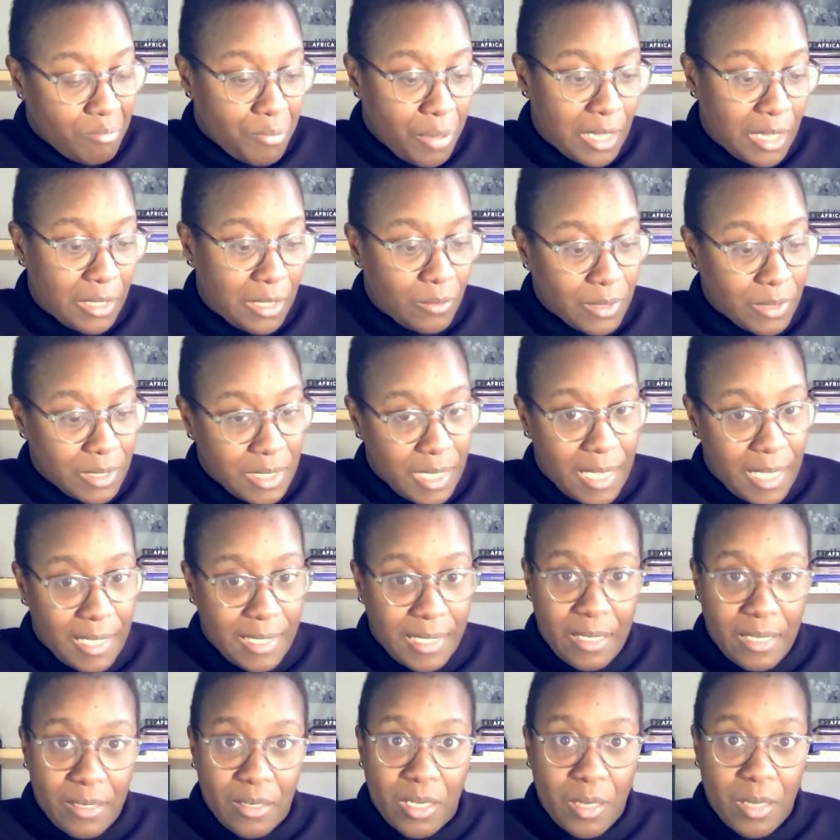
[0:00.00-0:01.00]
Probably would jot
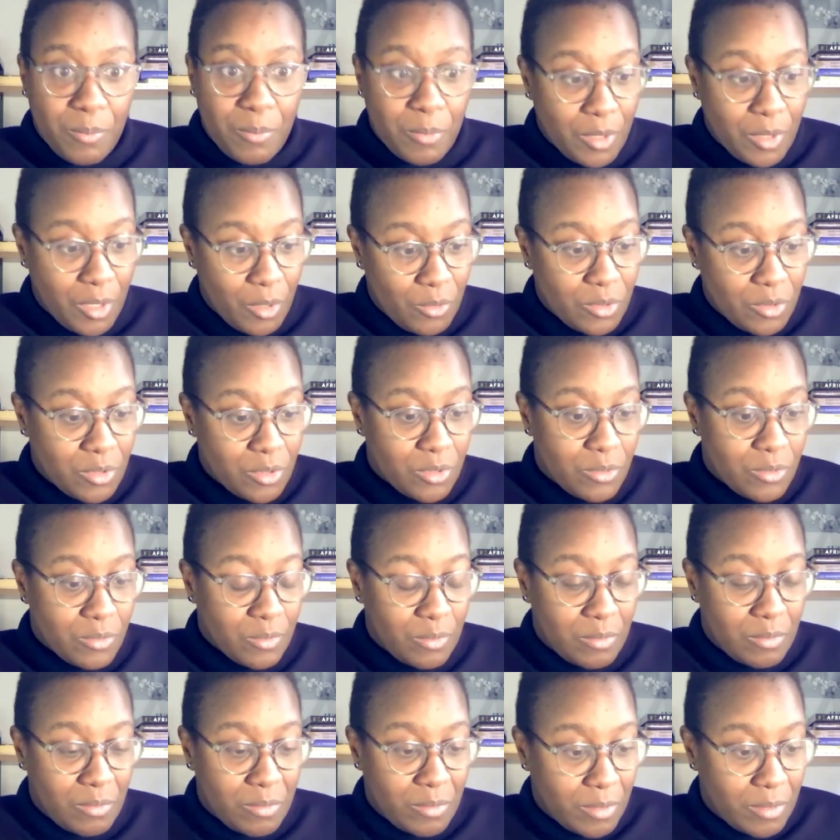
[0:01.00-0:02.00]
down a couple notes
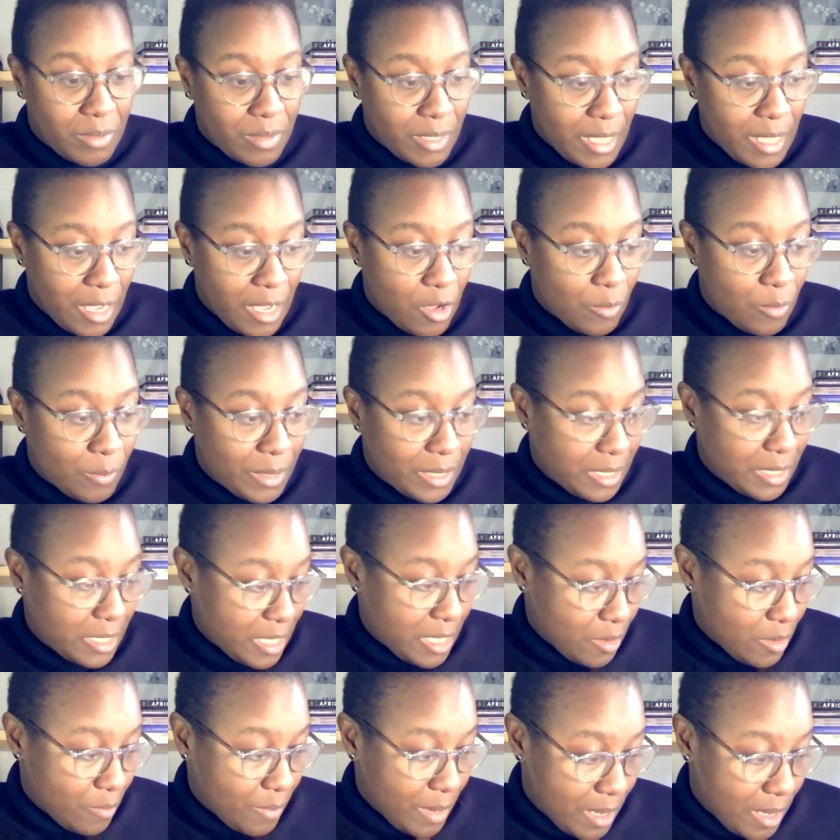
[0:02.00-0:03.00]
that helped me
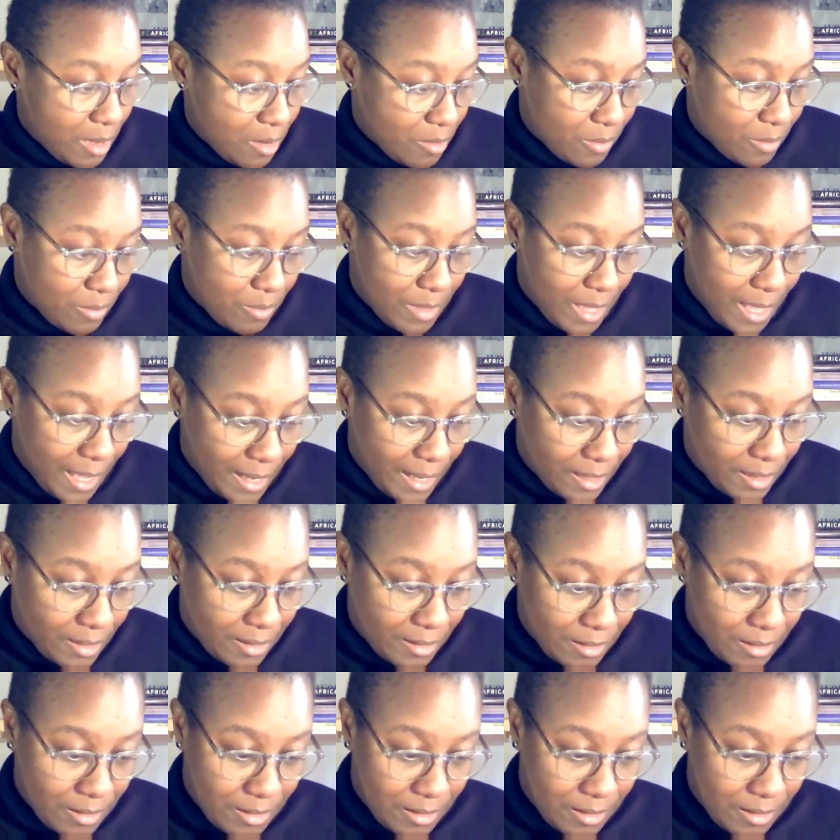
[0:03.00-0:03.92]
think about that